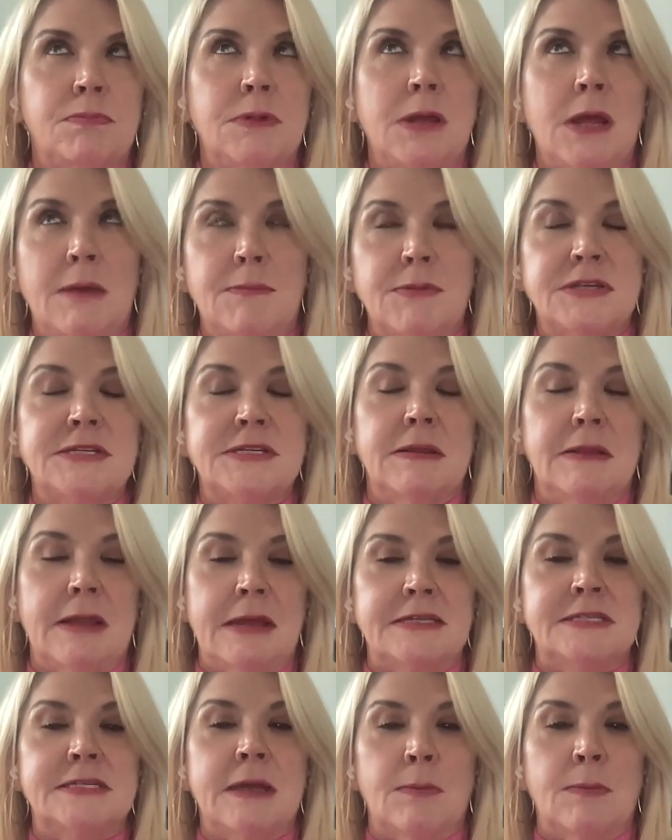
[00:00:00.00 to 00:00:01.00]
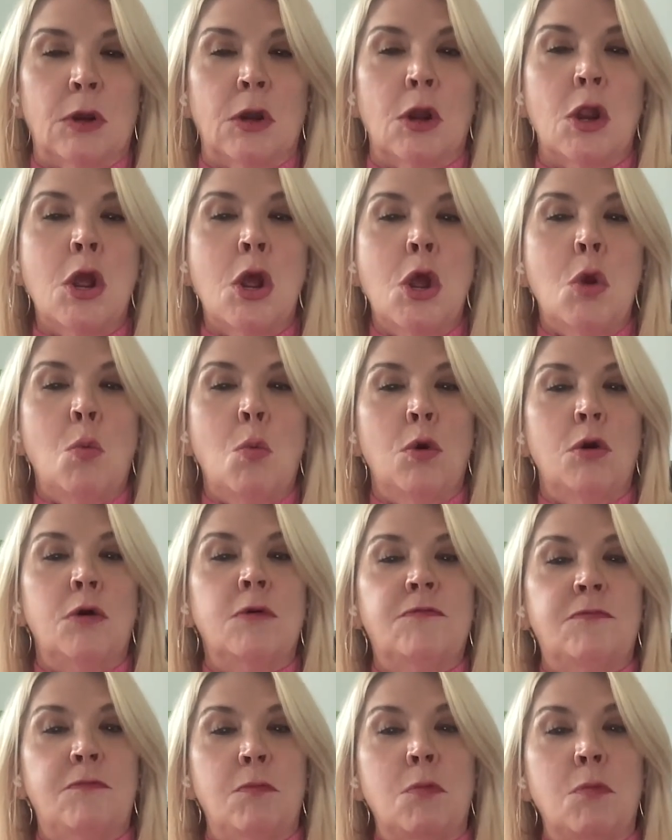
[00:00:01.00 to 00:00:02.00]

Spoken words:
I'm going to say late summer, we'll